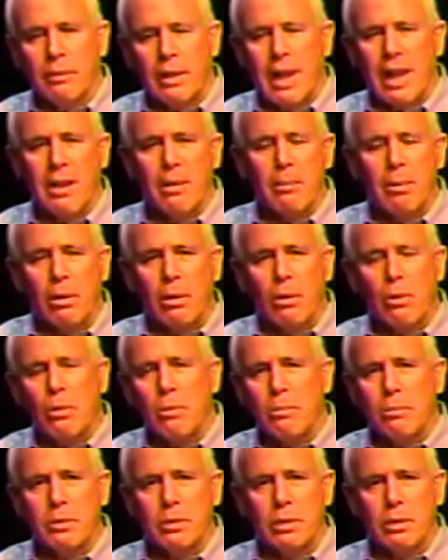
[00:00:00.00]
hammer
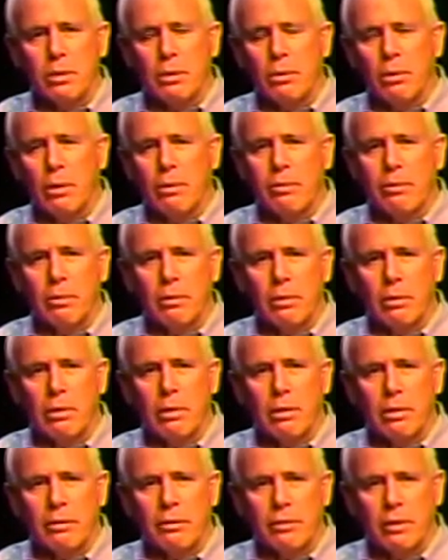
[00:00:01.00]
home to you over
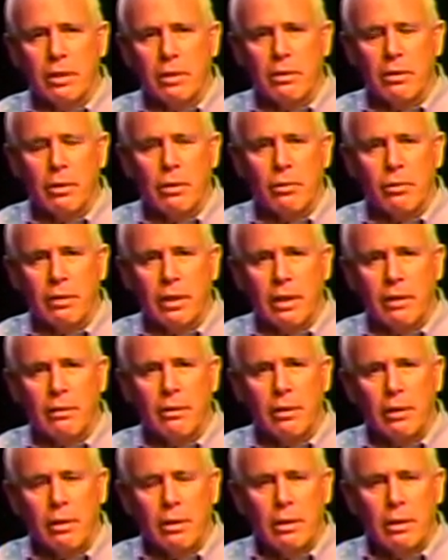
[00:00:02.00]
all of those that